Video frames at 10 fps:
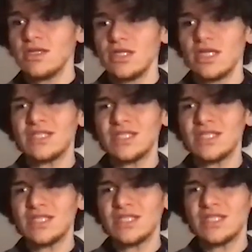
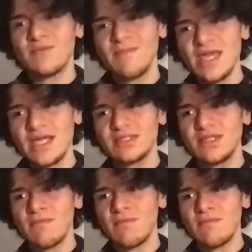it makes
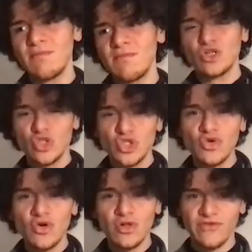them more in
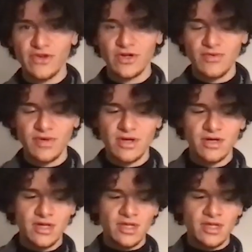control of their career.